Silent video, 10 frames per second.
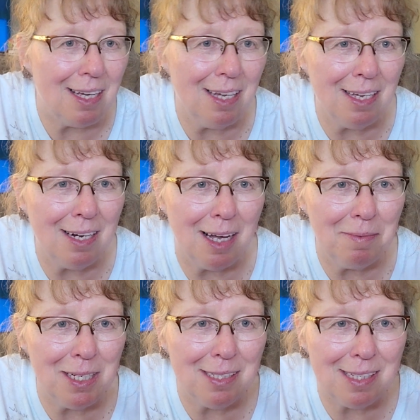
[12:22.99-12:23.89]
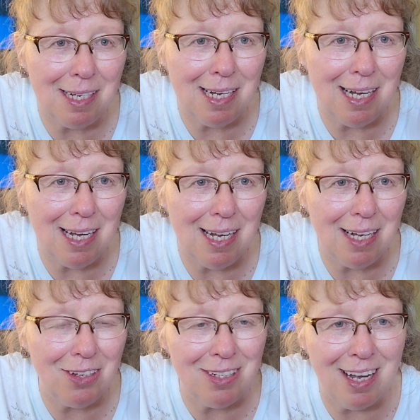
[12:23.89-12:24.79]
And I'm going to
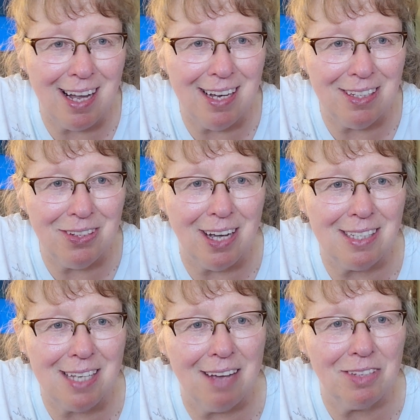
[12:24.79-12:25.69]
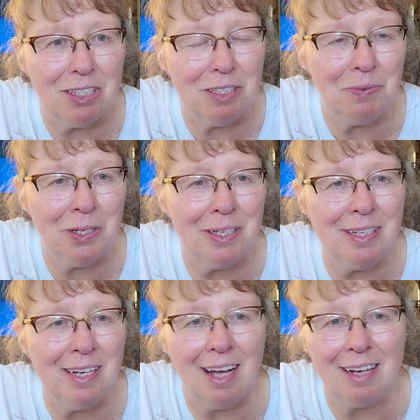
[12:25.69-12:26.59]
say good night. You guys have a good one.